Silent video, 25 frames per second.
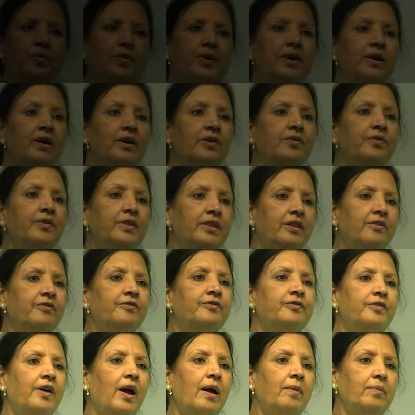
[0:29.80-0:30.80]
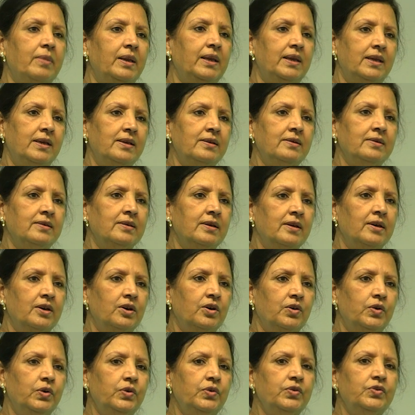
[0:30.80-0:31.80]
work with the families
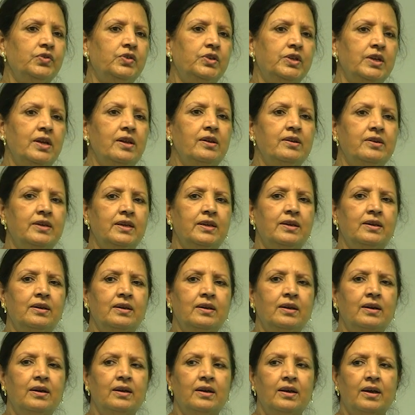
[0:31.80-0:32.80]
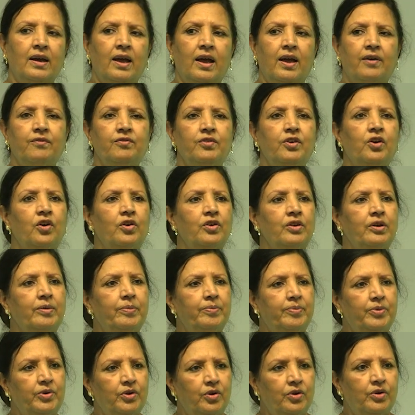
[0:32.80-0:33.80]
whose children have gone
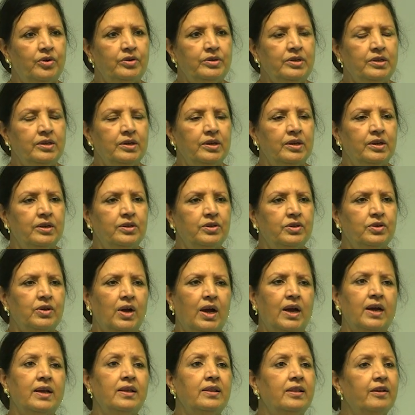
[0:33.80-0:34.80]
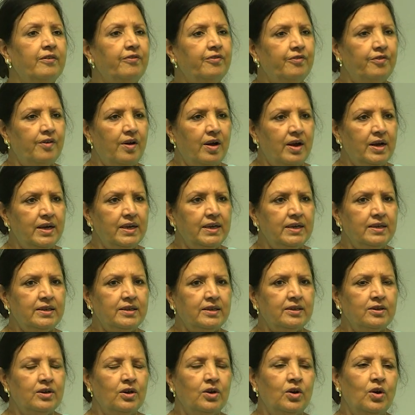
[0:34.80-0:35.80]
abroad to either
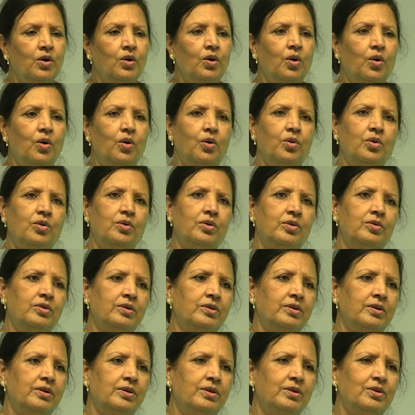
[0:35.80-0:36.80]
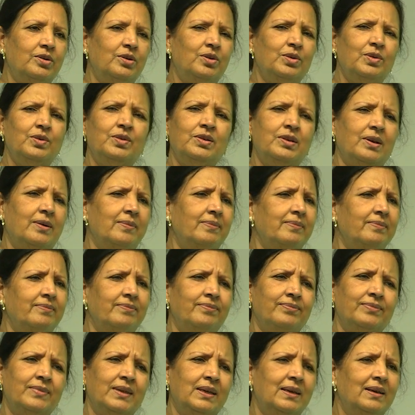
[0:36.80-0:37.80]
fight or do
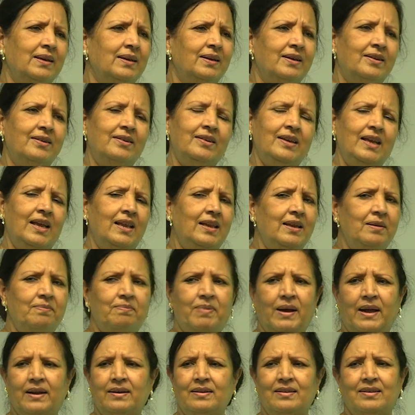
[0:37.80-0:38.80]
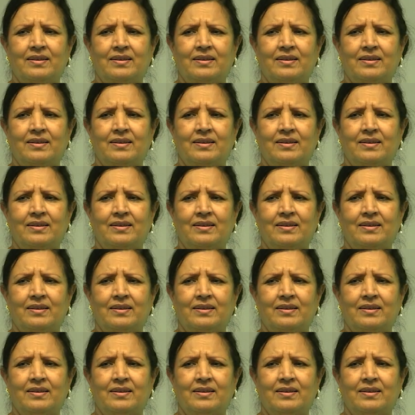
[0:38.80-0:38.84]
some really bad